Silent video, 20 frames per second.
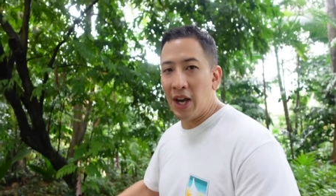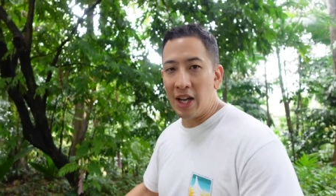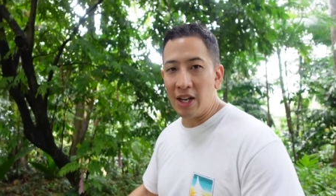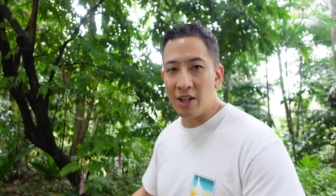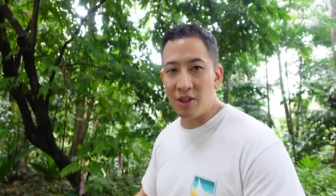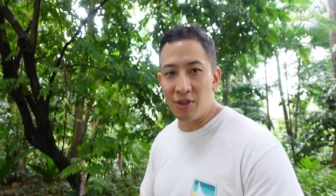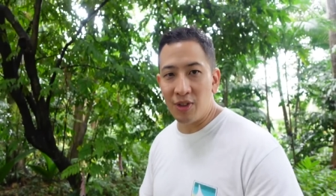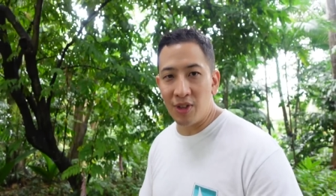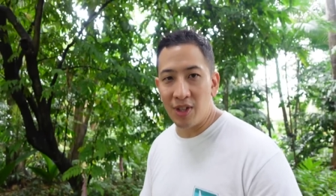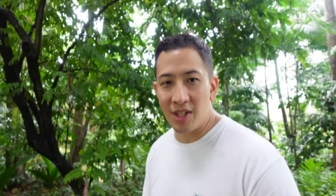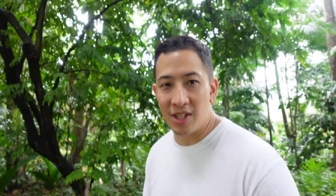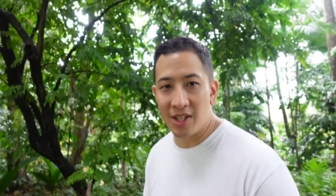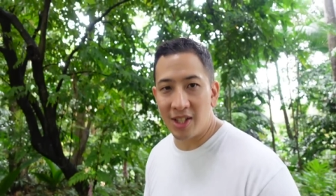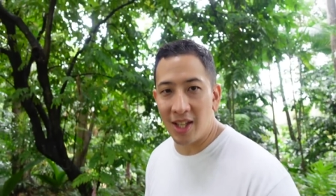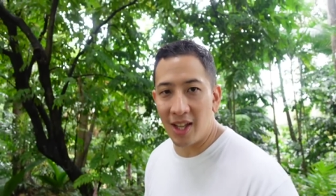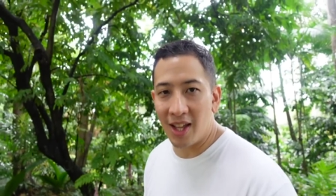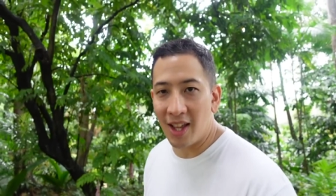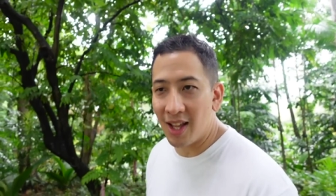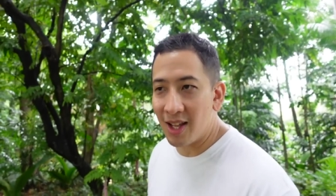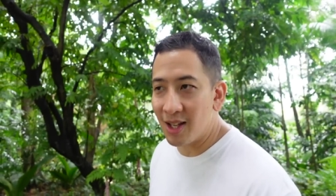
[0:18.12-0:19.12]
island
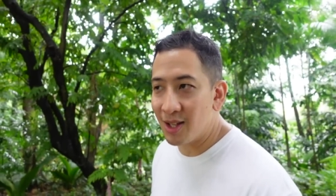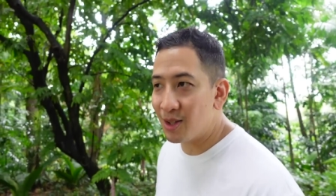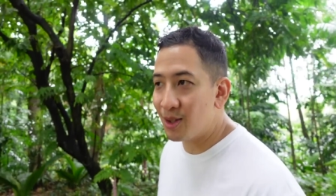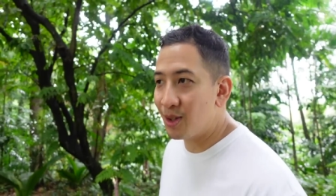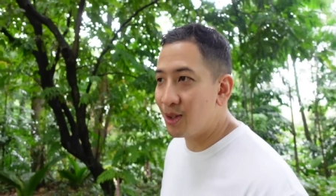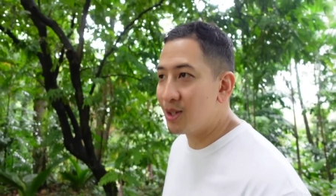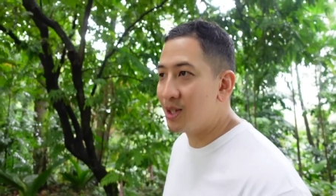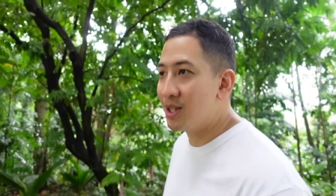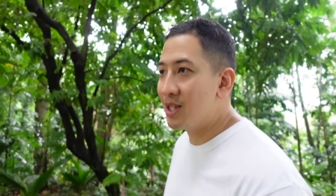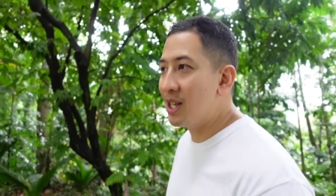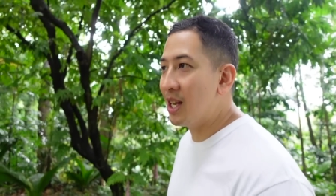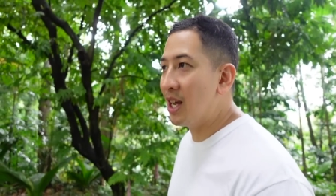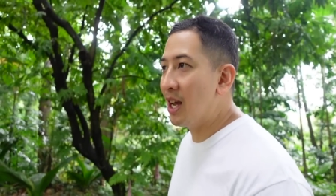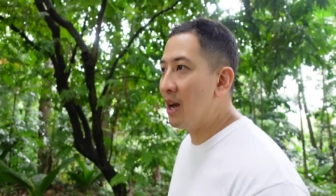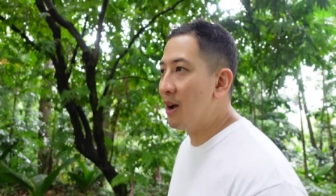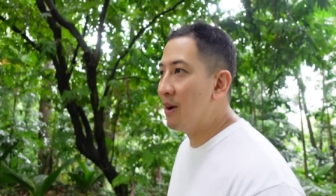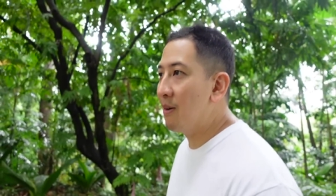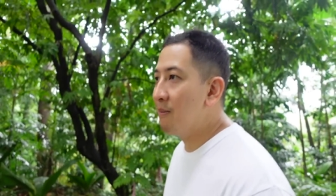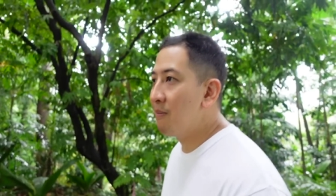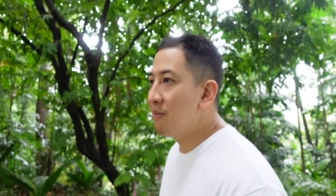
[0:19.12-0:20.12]
country in Southeast
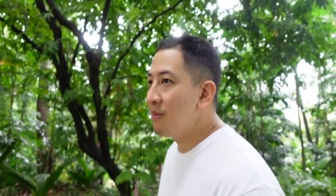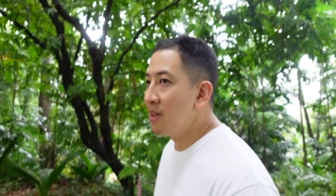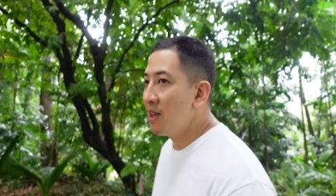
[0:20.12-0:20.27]
Asia.